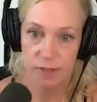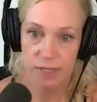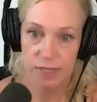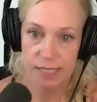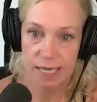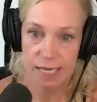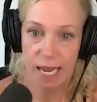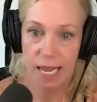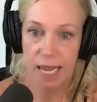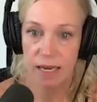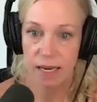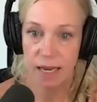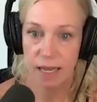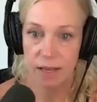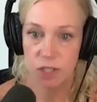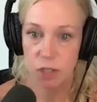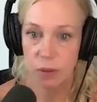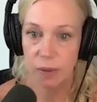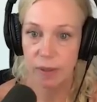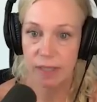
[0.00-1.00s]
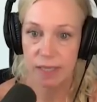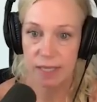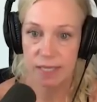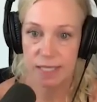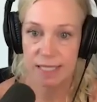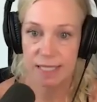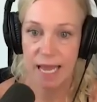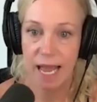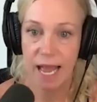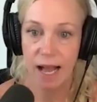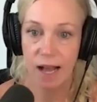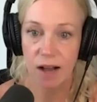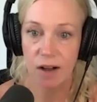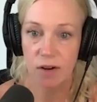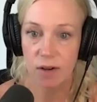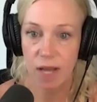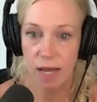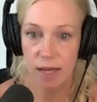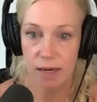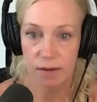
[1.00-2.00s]
state, and doing this now
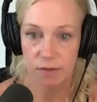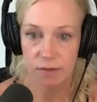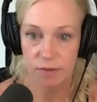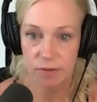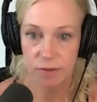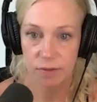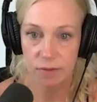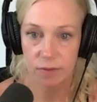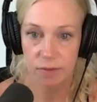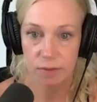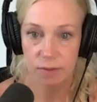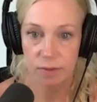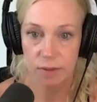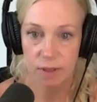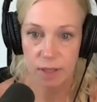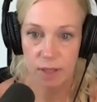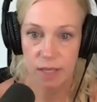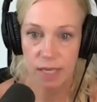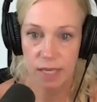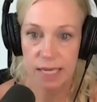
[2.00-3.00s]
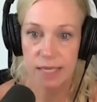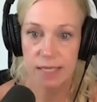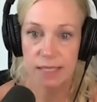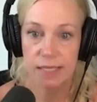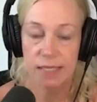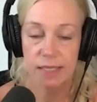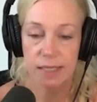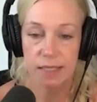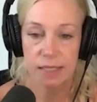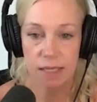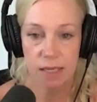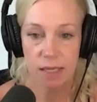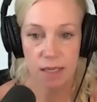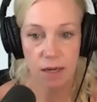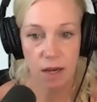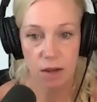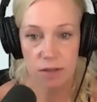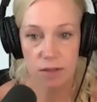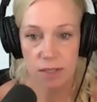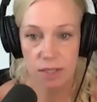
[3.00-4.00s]
kind of eases it.
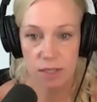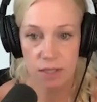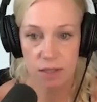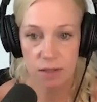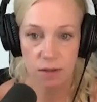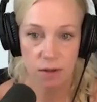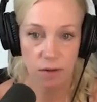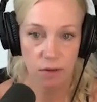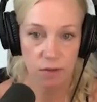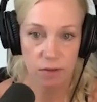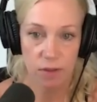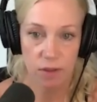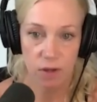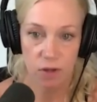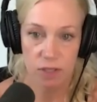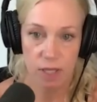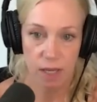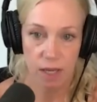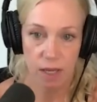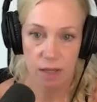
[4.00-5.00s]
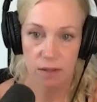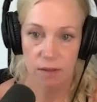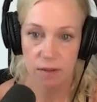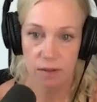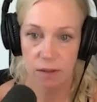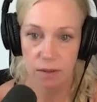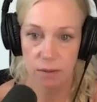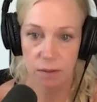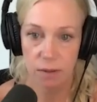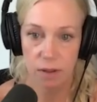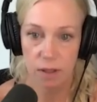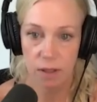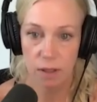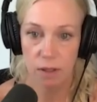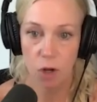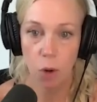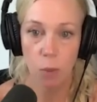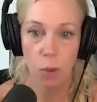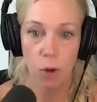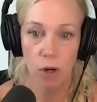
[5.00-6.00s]
A, a, uh, there's like a
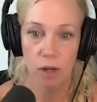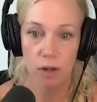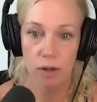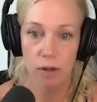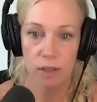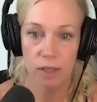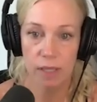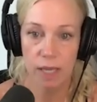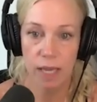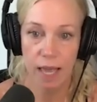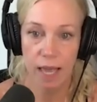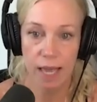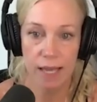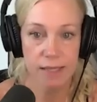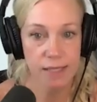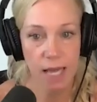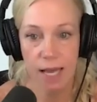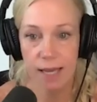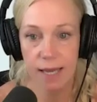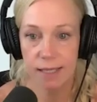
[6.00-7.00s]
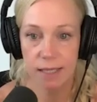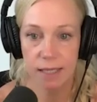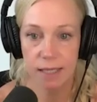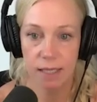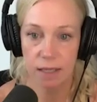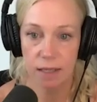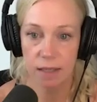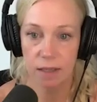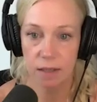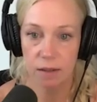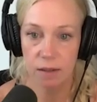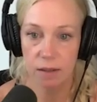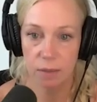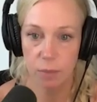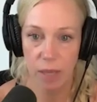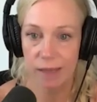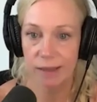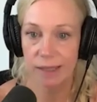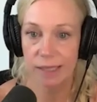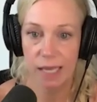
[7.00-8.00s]
no more anxiety in the
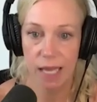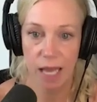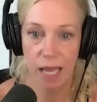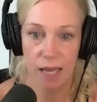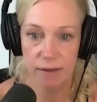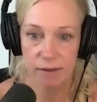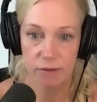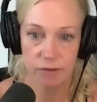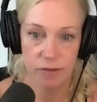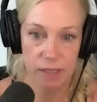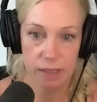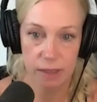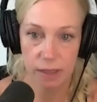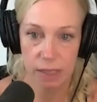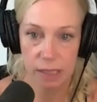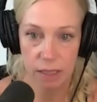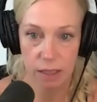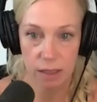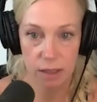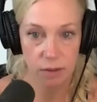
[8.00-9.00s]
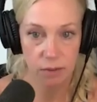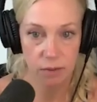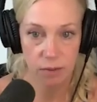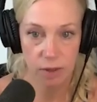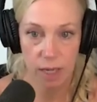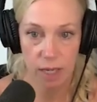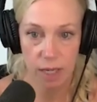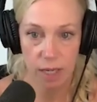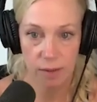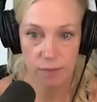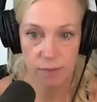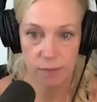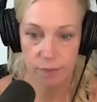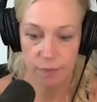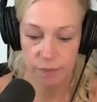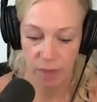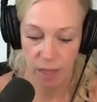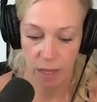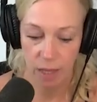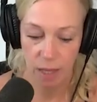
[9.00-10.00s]
belly kind of feeling, right?
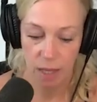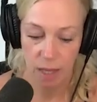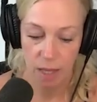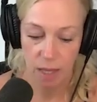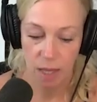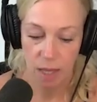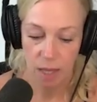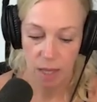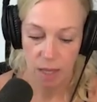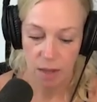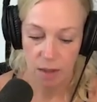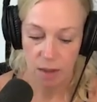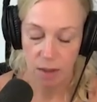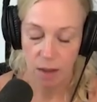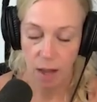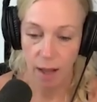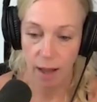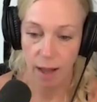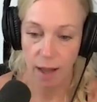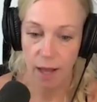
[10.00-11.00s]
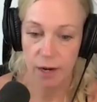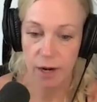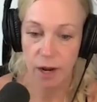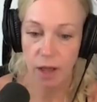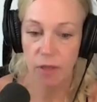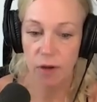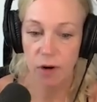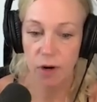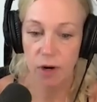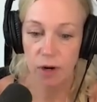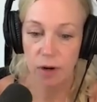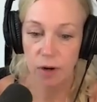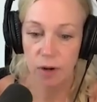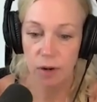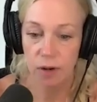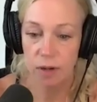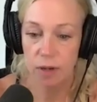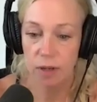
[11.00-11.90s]
Uh, another